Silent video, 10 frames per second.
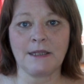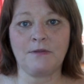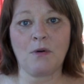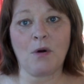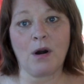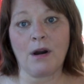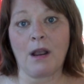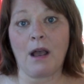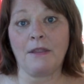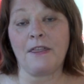for
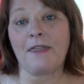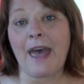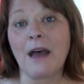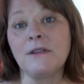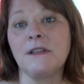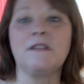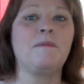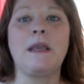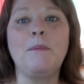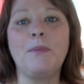all the thousands of
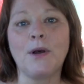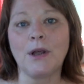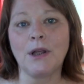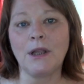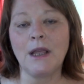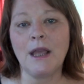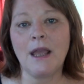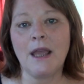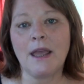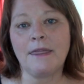people
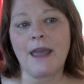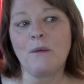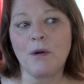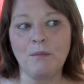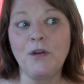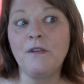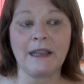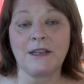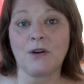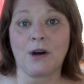that were moving
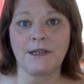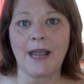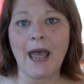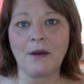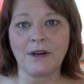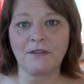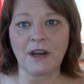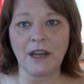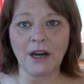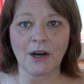into our town
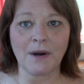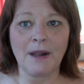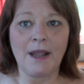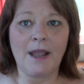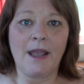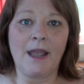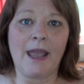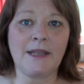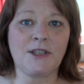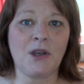every year.
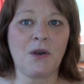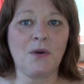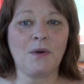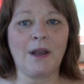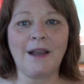And so,